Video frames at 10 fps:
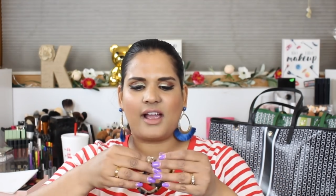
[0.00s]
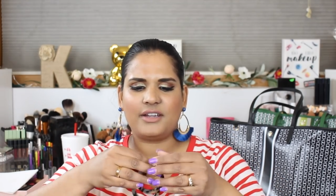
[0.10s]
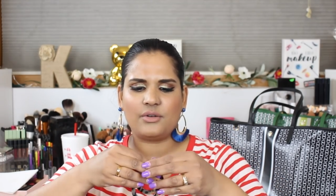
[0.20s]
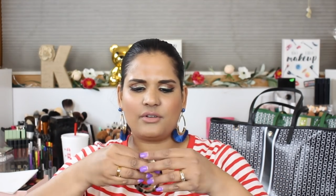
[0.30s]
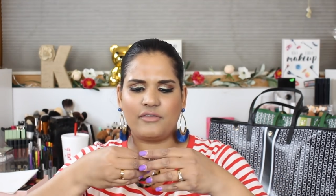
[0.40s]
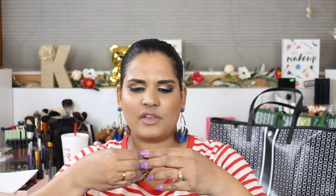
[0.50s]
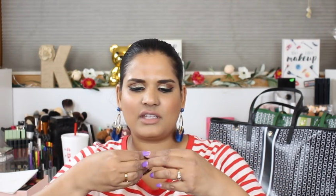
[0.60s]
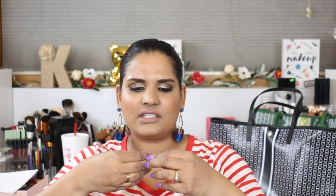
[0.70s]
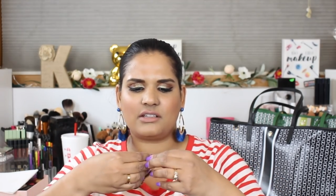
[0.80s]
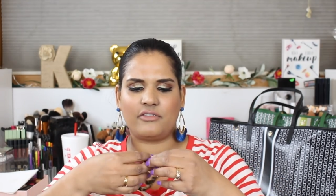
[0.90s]
I don't know if you
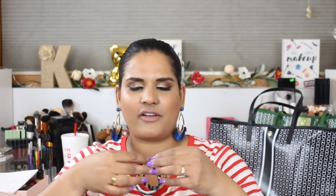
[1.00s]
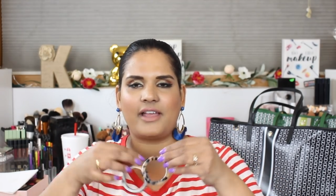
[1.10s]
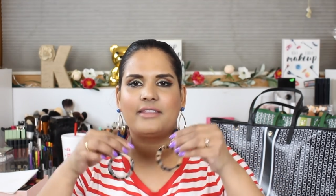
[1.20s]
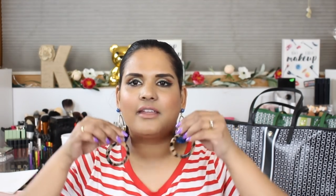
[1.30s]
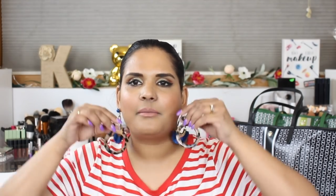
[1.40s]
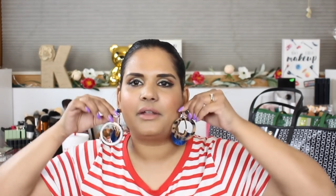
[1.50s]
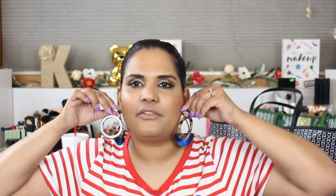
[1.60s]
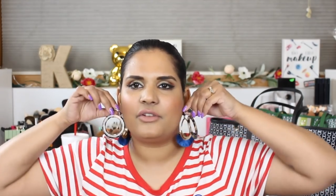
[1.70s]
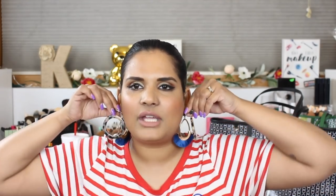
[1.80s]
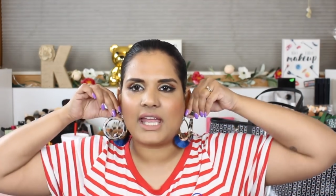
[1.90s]
can still find them, but
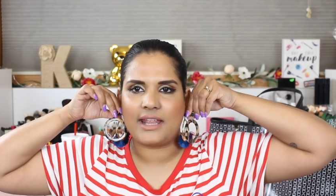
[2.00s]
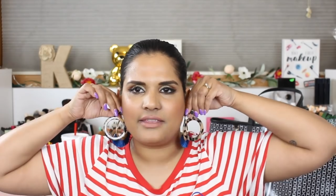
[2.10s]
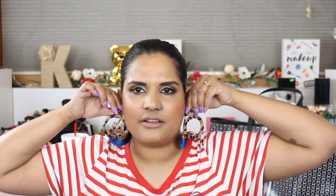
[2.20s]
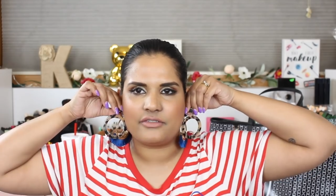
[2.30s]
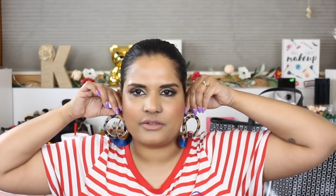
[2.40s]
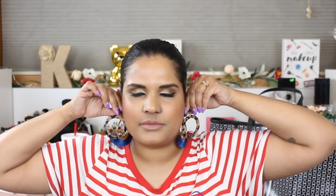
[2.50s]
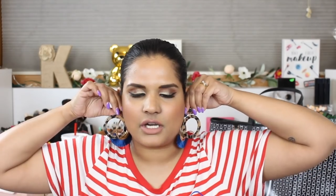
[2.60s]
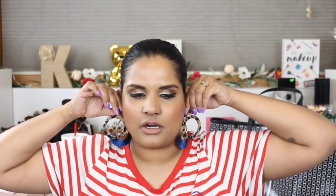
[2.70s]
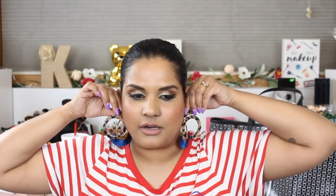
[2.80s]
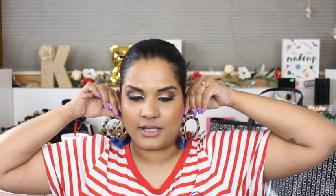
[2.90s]
if you can, they're from
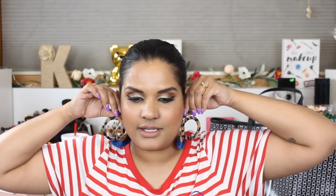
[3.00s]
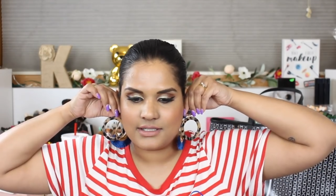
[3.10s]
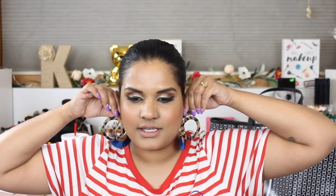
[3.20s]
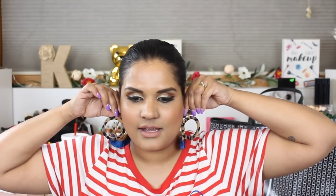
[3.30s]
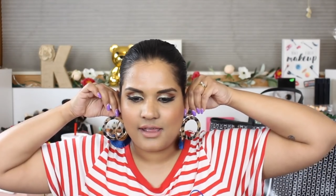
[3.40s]
Target